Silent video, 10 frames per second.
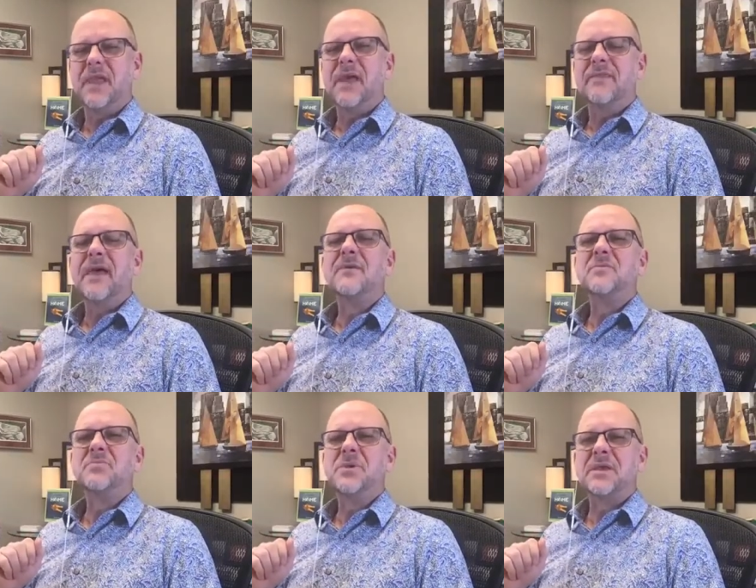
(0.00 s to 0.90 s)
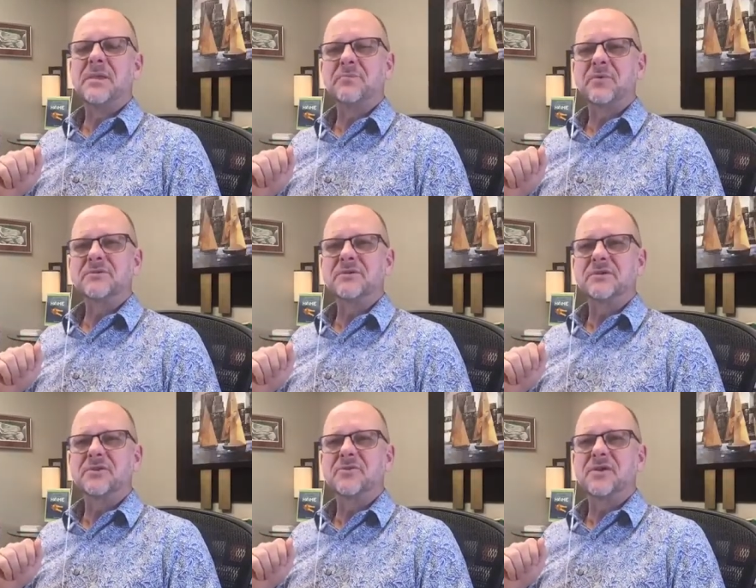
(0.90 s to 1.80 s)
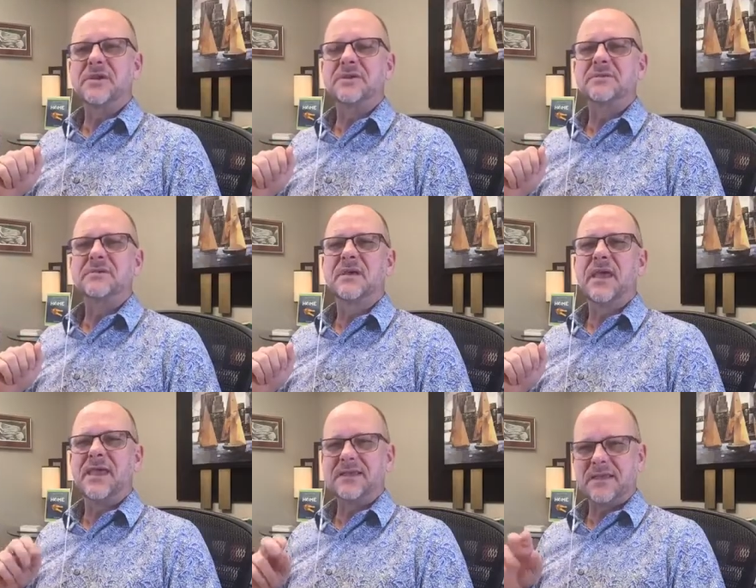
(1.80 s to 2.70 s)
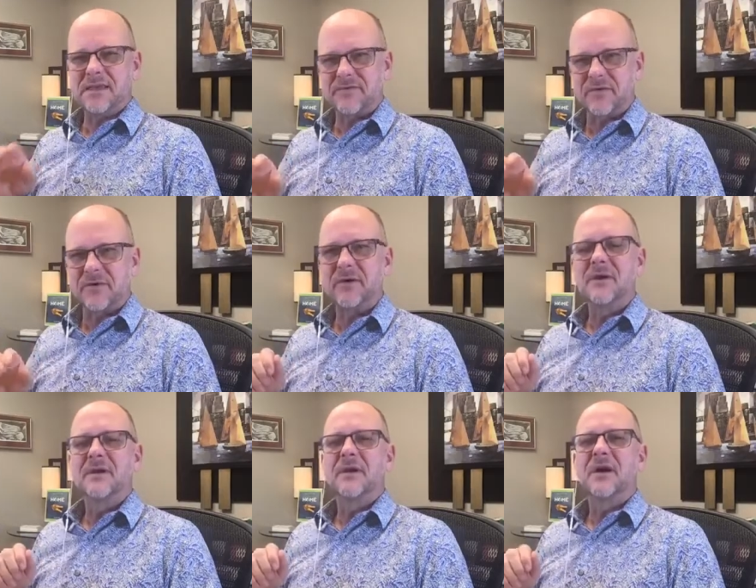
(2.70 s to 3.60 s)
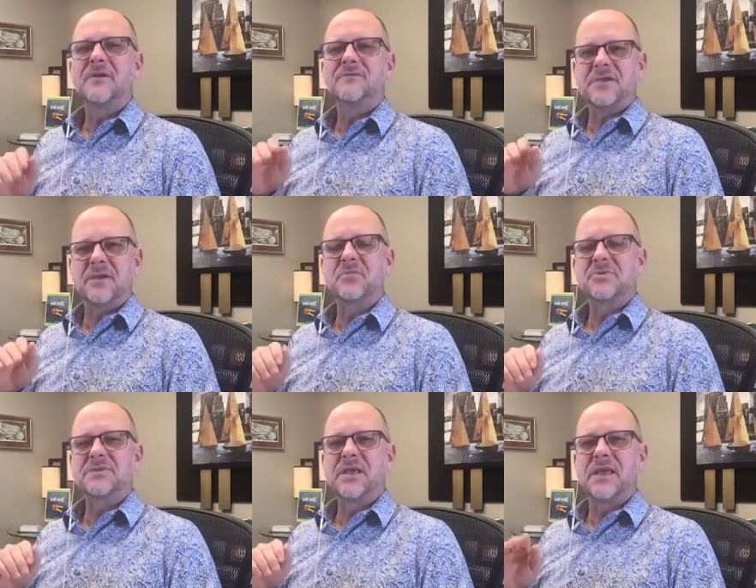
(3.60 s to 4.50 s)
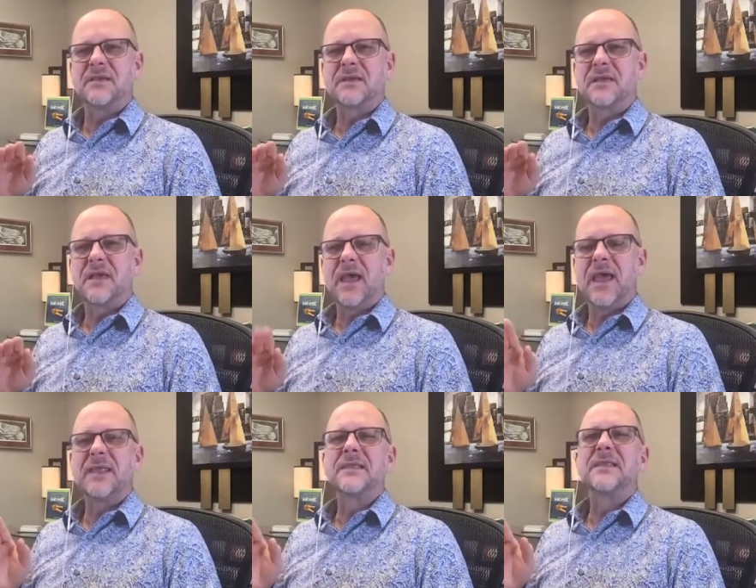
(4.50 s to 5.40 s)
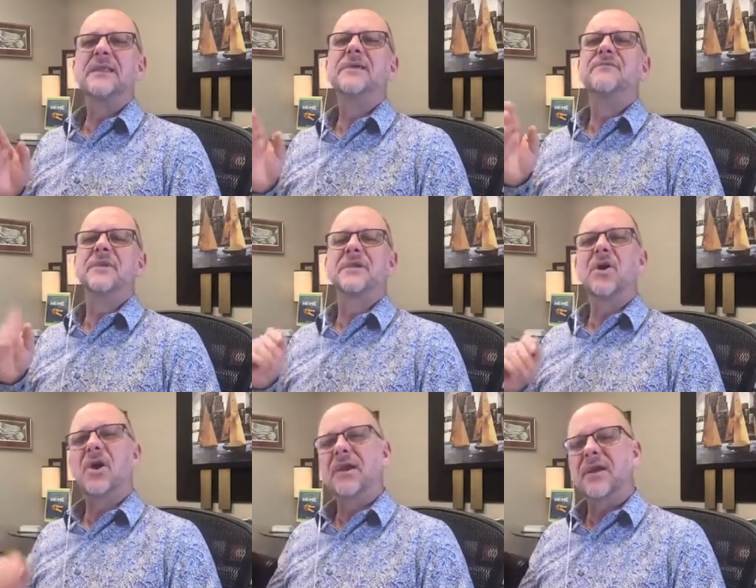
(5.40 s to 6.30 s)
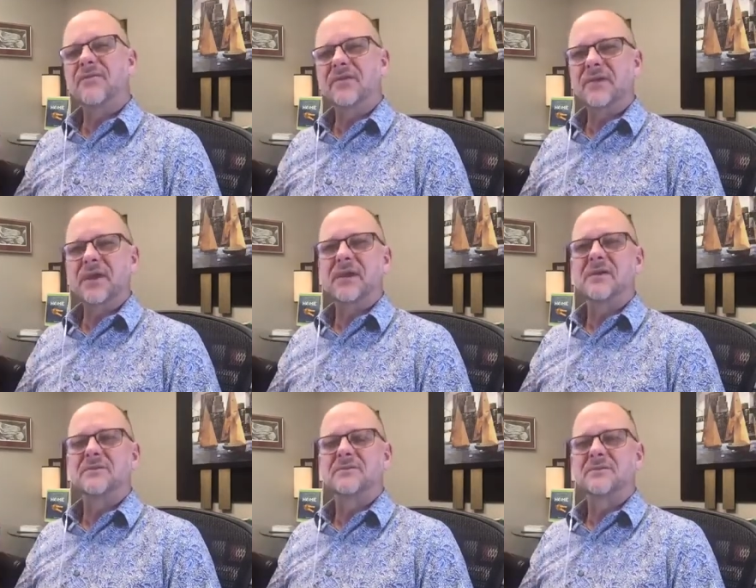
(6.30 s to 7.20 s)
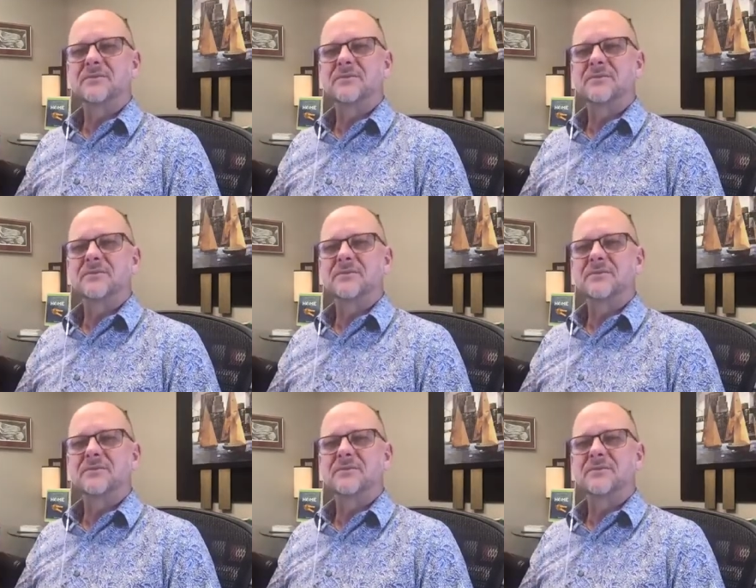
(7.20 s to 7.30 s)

That would be a person who is a giver of 10% and living on everything else.